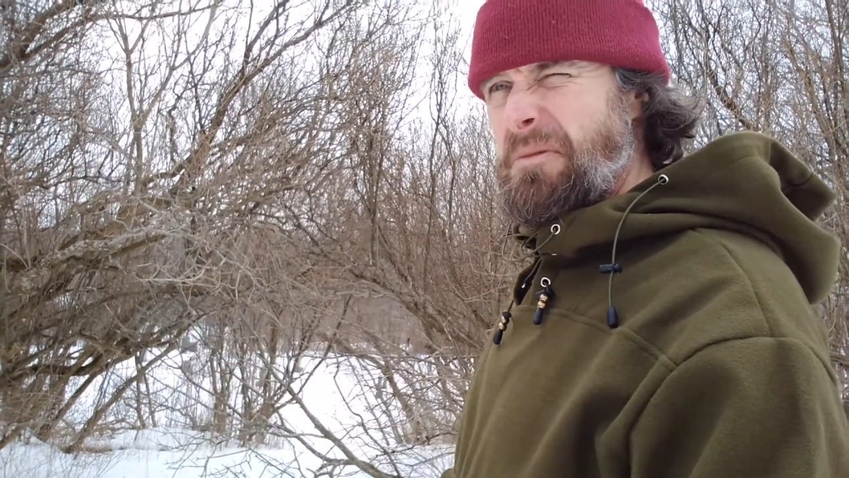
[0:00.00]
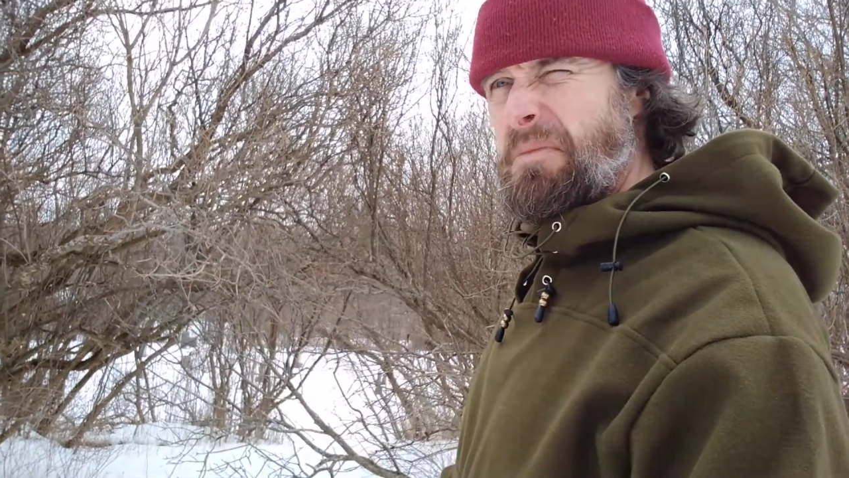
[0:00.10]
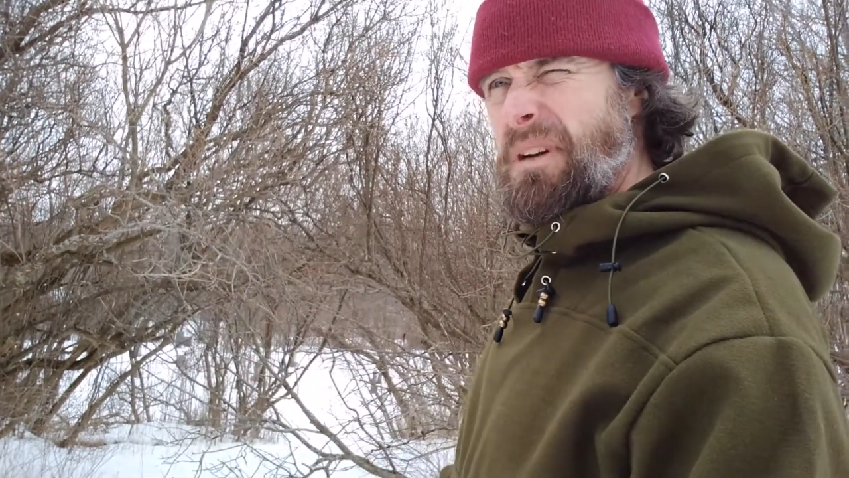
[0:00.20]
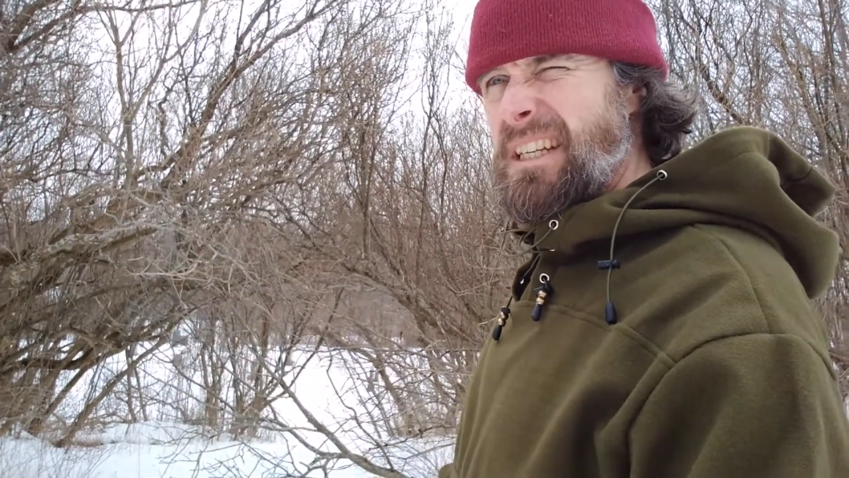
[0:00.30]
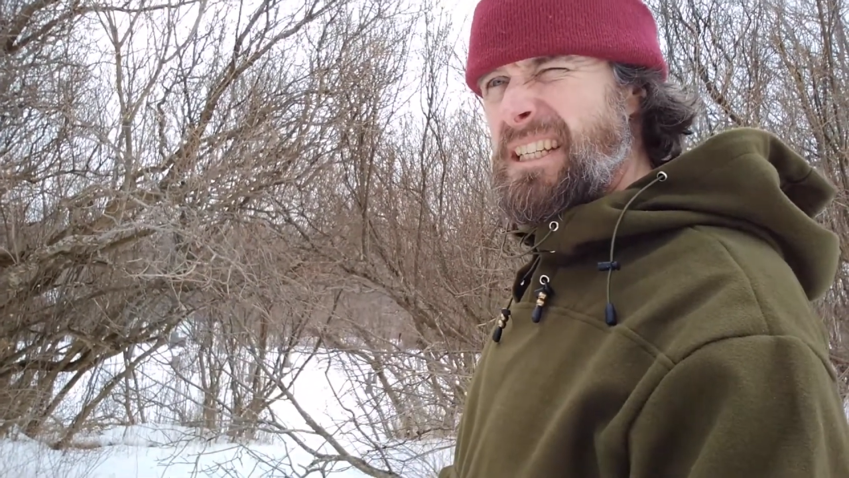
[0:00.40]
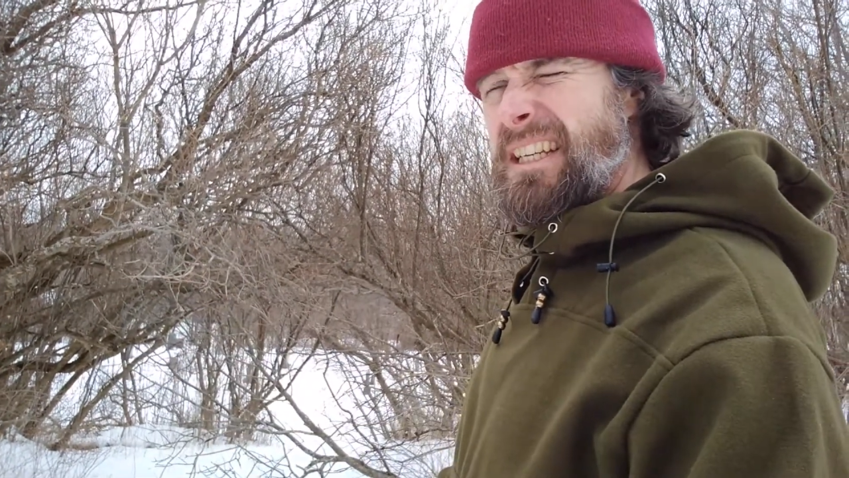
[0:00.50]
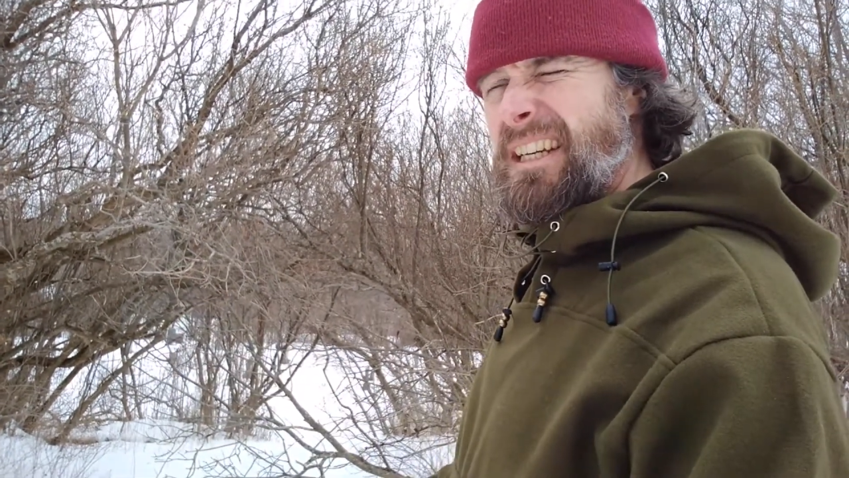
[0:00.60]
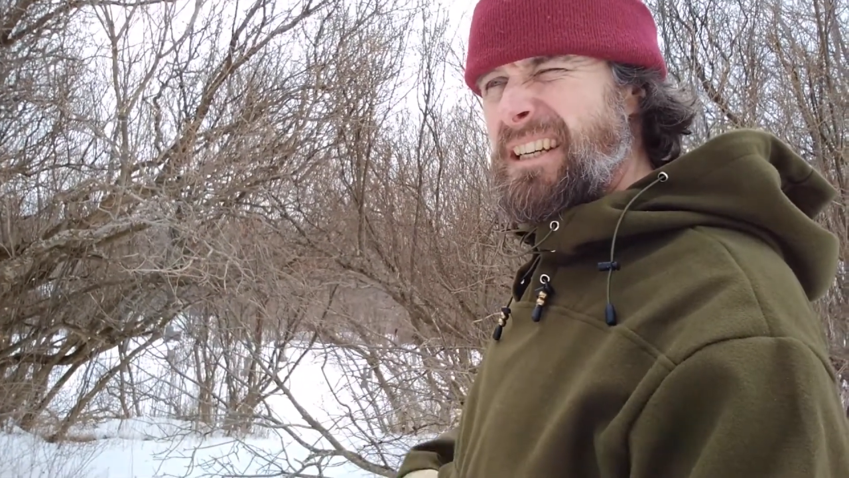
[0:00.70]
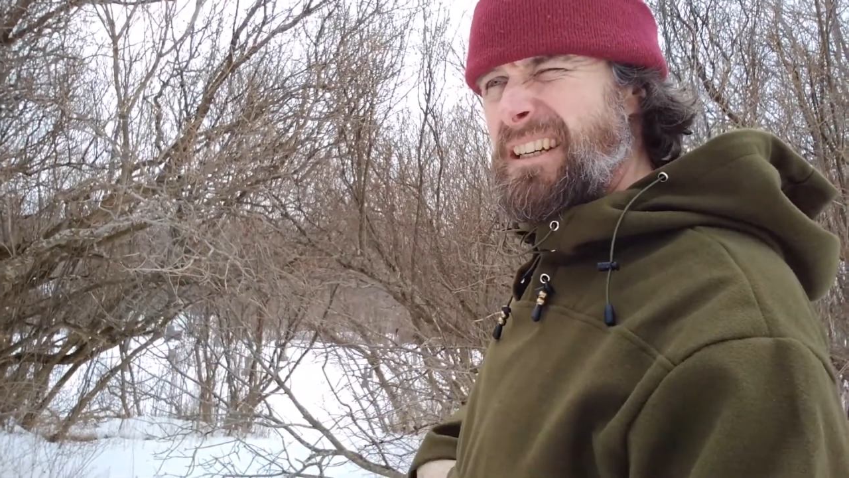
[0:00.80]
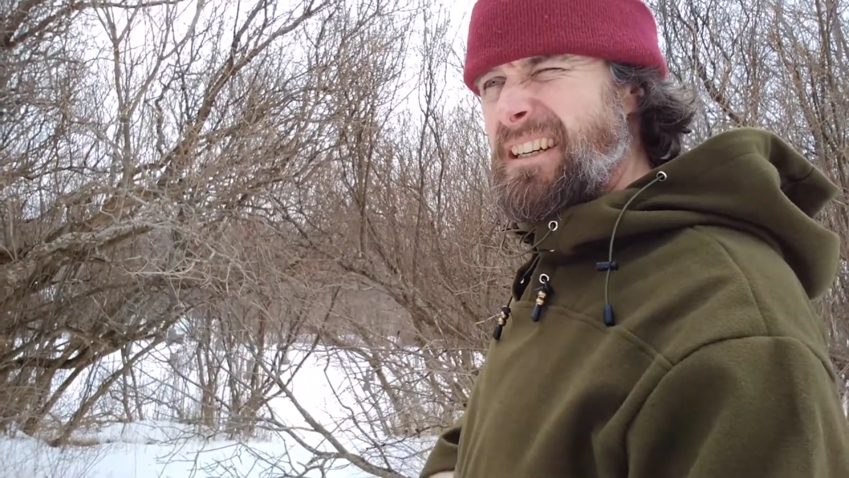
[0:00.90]
but
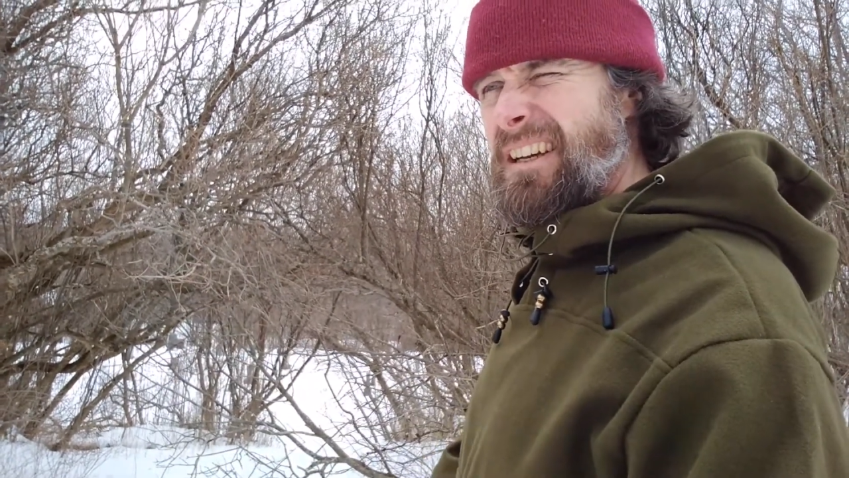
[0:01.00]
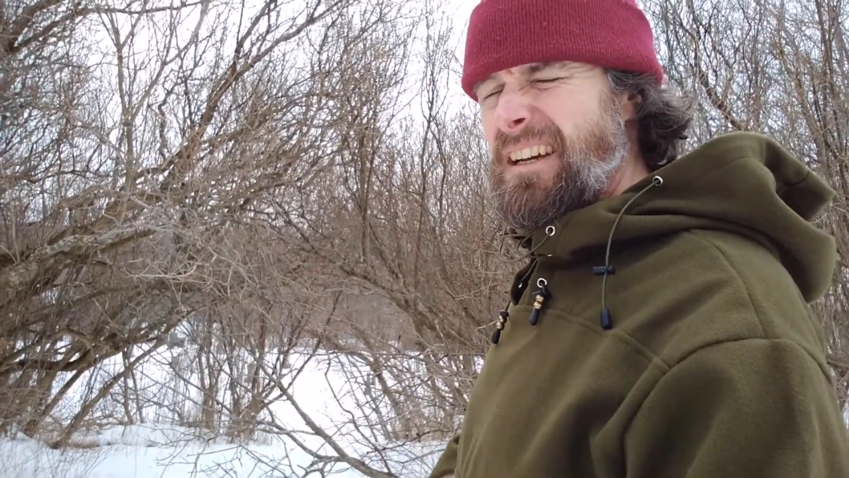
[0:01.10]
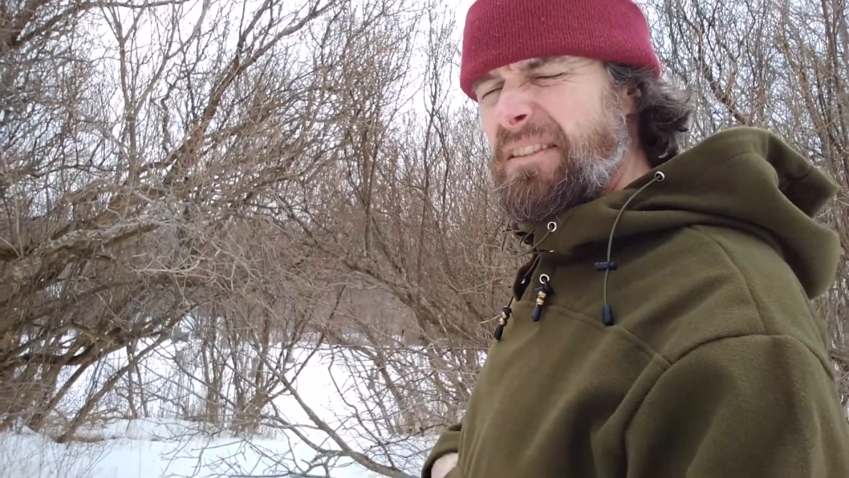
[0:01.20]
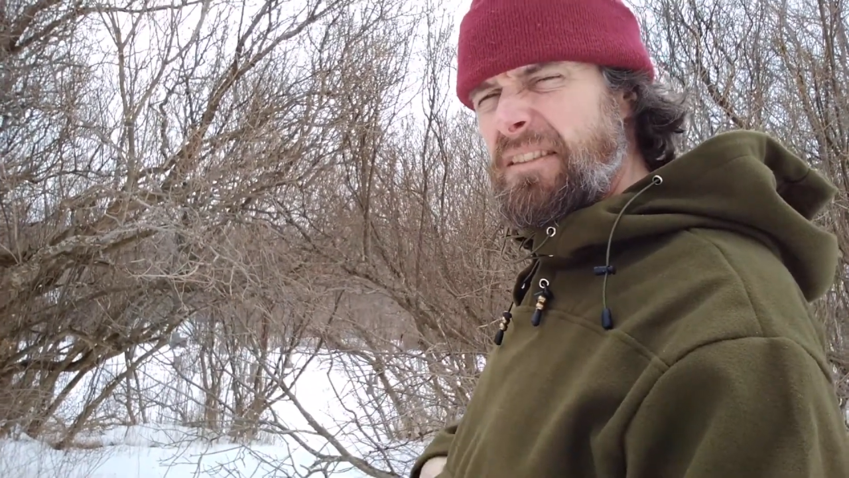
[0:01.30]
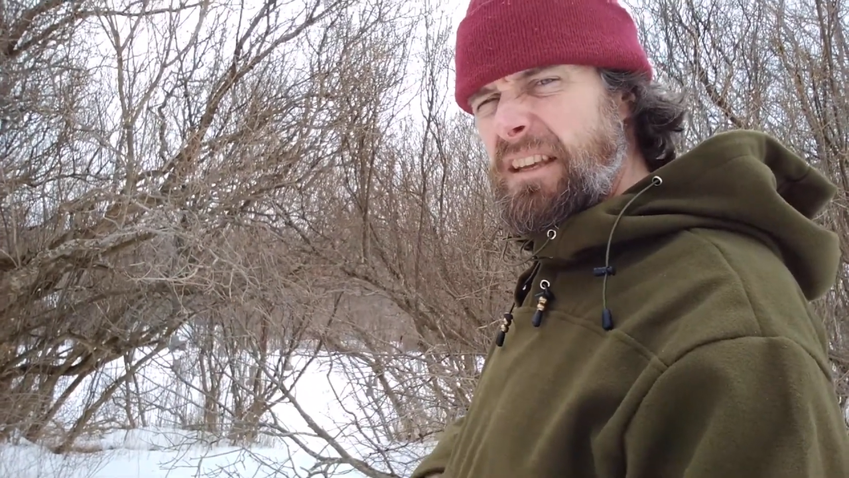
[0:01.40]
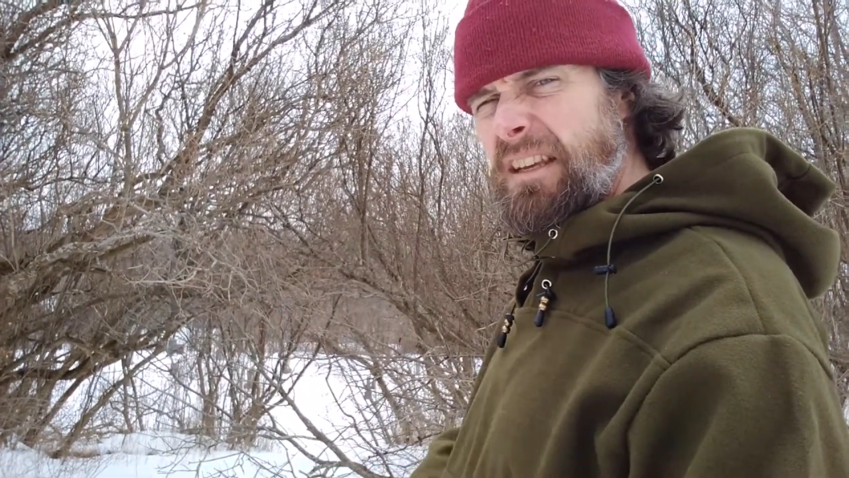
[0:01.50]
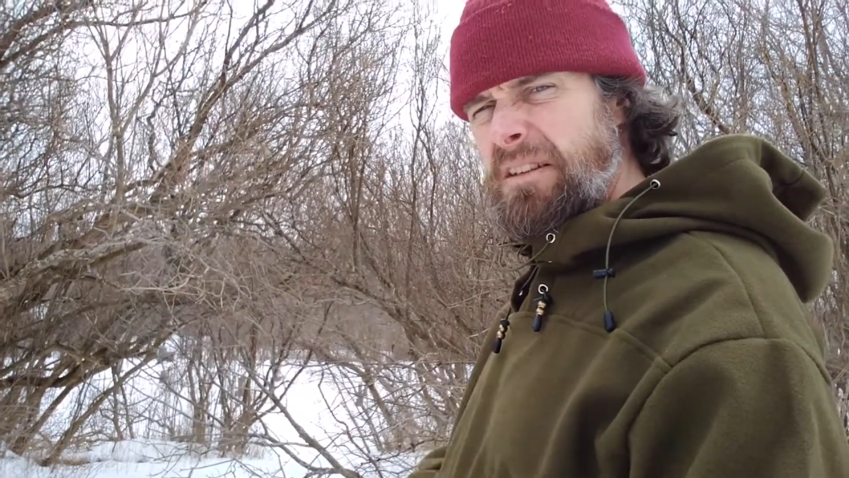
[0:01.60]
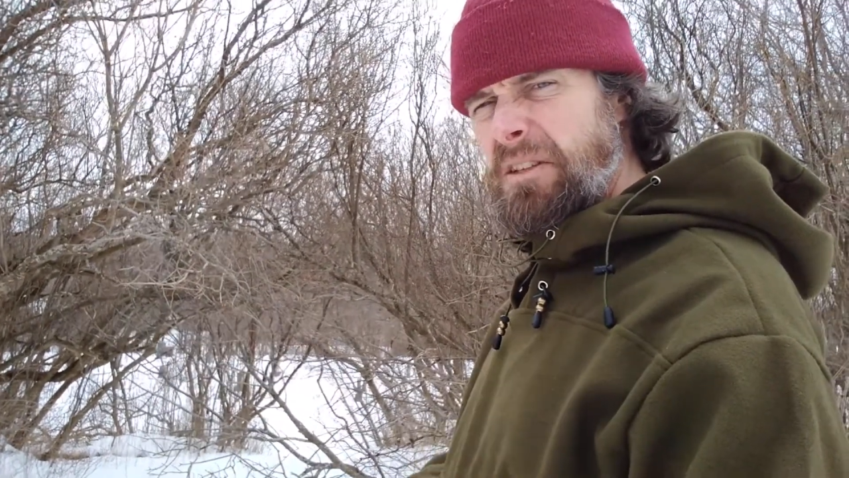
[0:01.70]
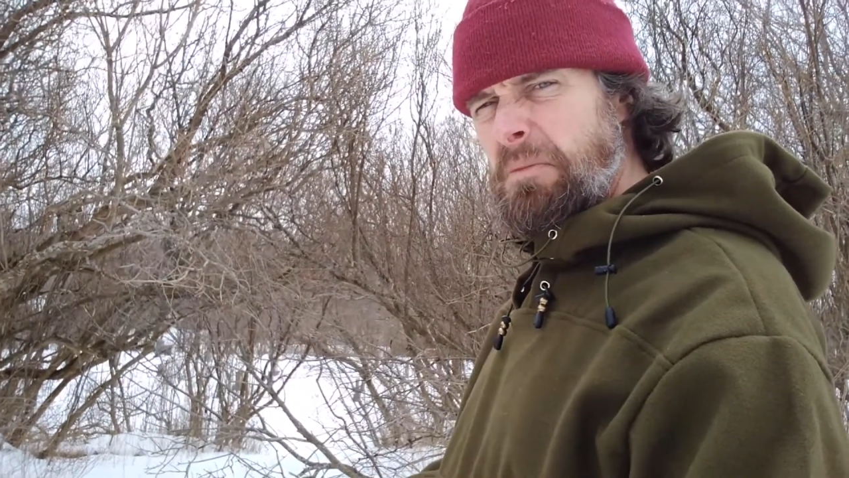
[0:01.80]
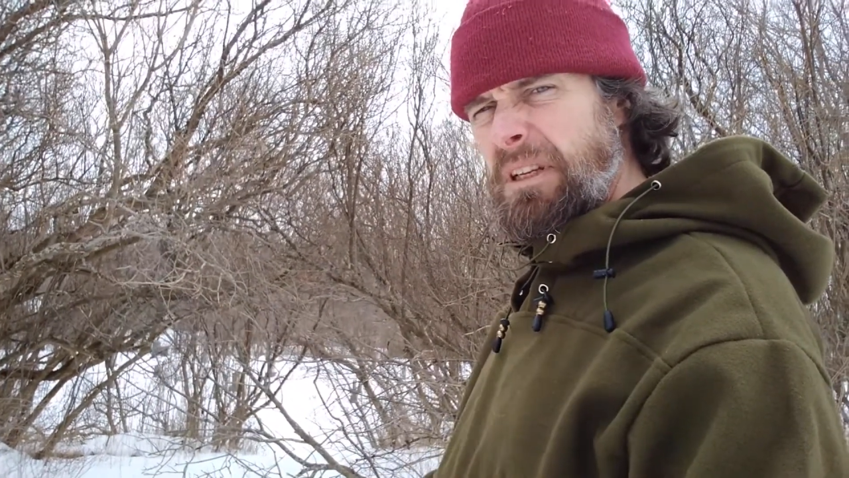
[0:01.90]
I think
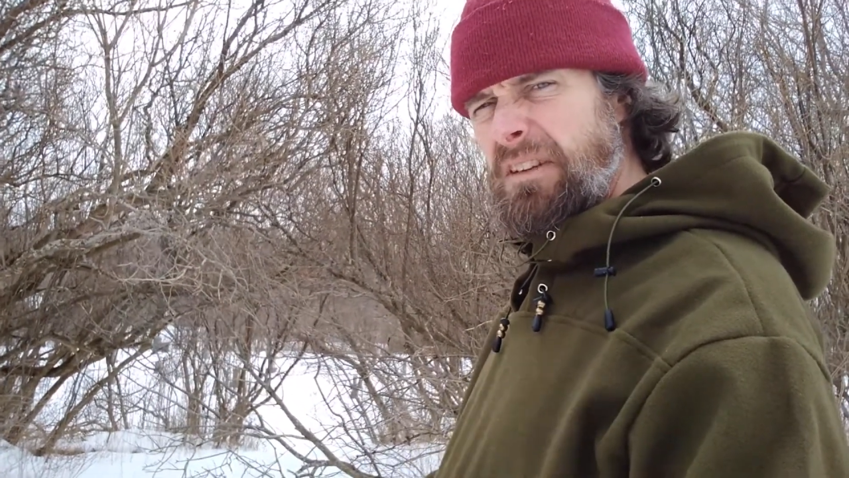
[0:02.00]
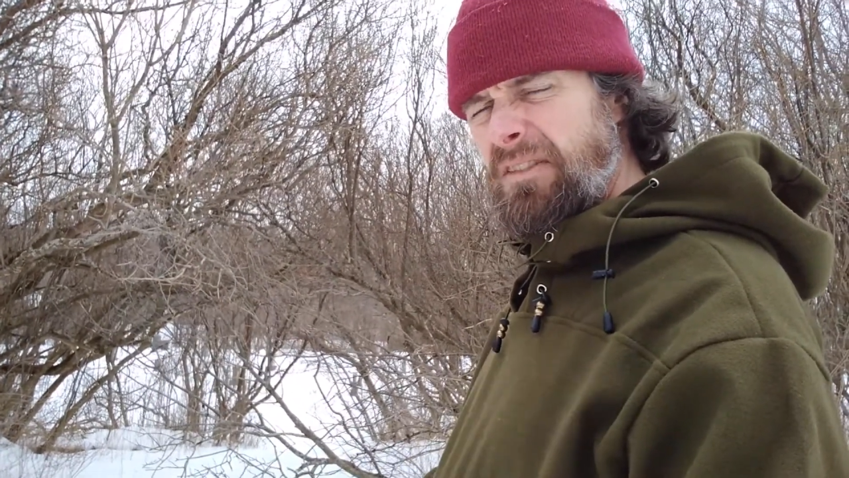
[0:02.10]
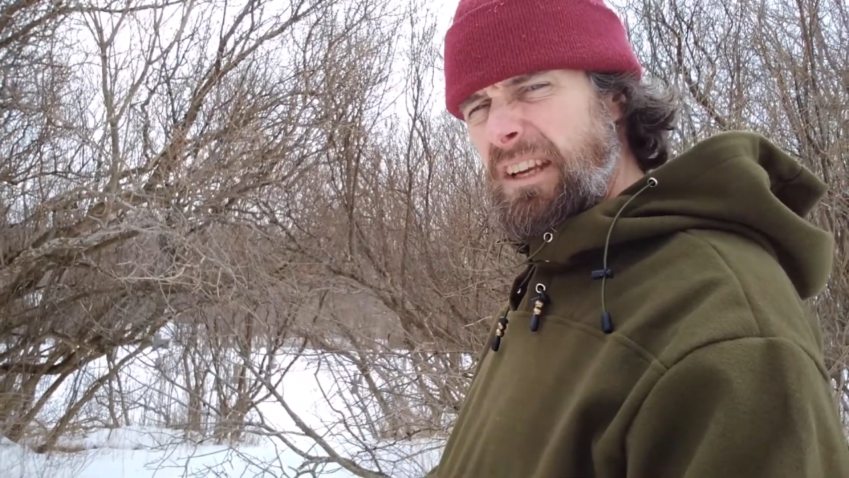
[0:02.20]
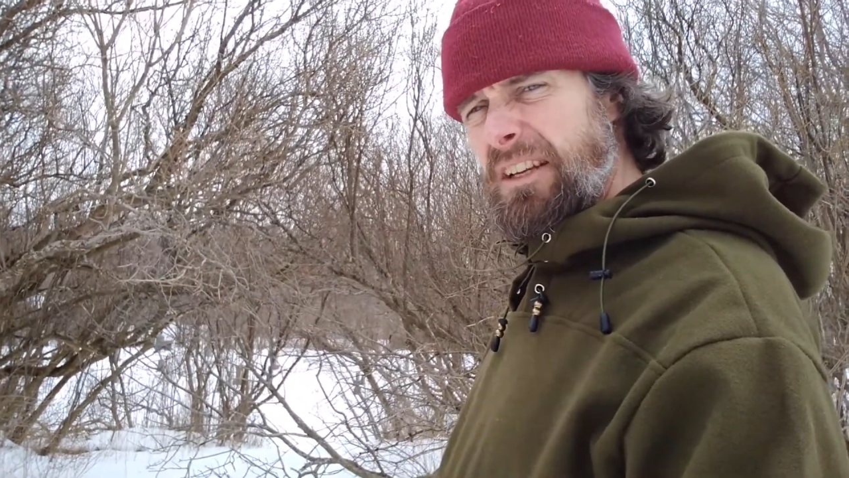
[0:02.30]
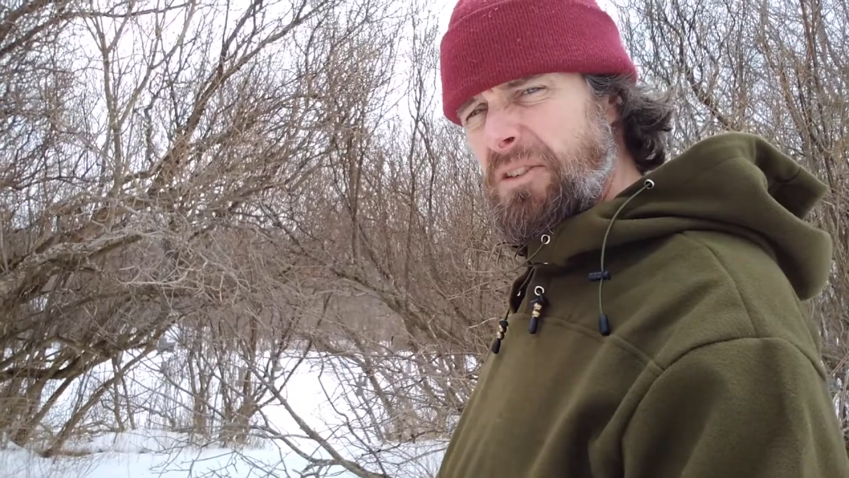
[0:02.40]
it's a bit thick,